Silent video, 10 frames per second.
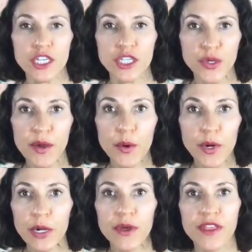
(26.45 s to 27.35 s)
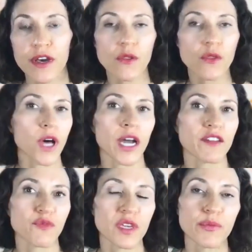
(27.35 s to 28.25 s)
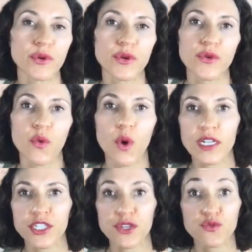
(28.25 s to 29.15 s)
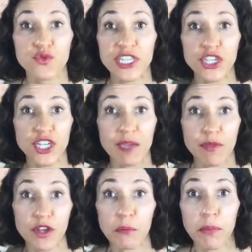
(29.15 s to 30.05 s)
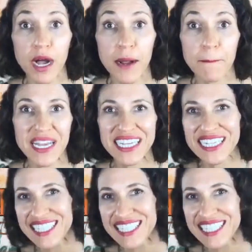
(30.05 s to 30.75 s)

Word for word: So I work with a lot of people who want to reshape their bum